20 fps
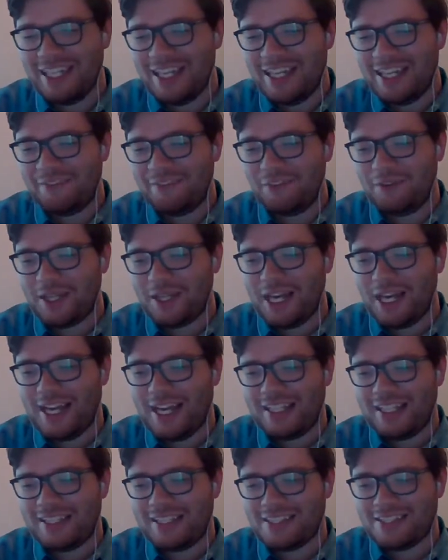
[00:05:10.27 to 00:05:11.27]
If you
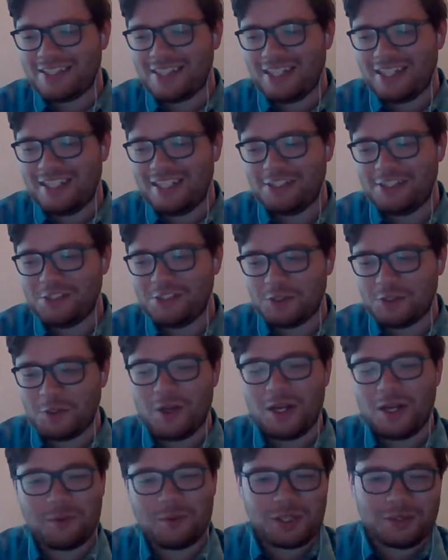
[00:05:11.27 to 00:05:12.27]
guys
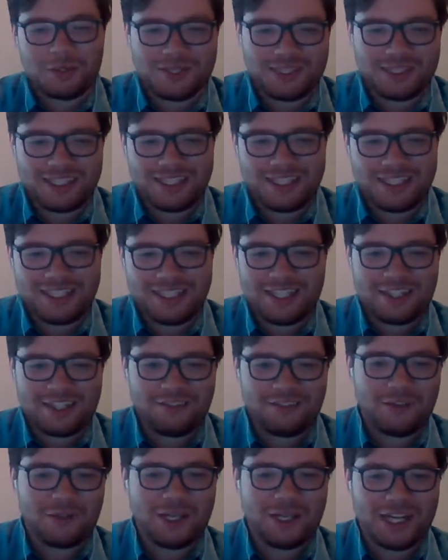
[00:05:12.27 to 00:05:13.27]
enjoy what you see here,
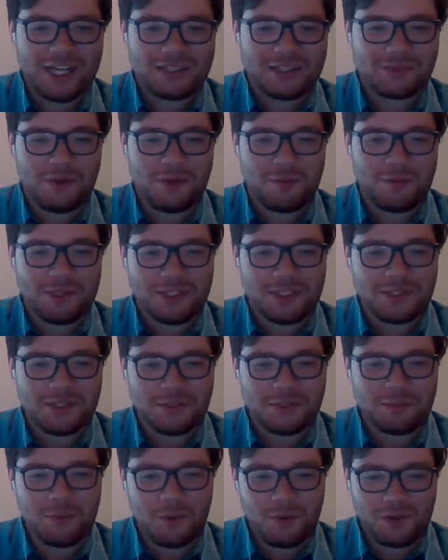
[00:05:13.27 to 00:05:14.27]
if you guys want me to do
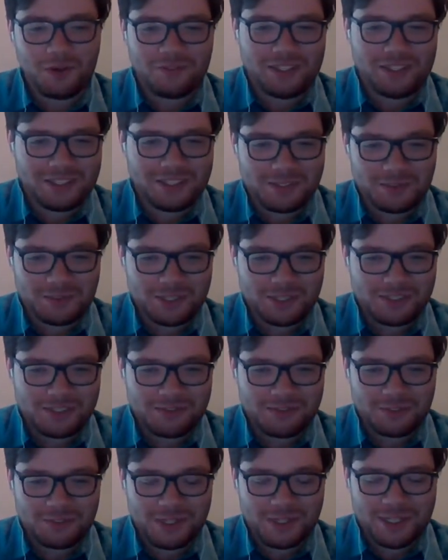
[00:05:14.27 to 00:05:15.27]
more of these sorts of
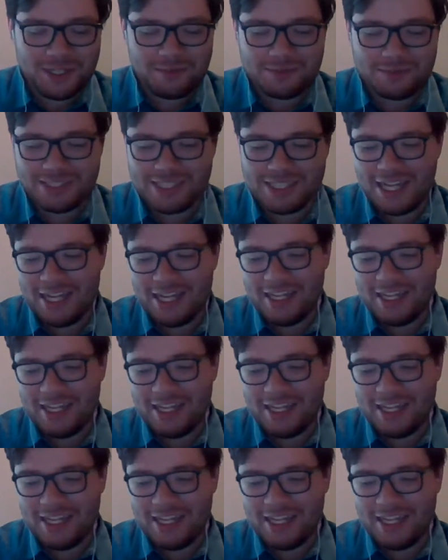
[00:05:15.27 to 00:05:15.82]
streams,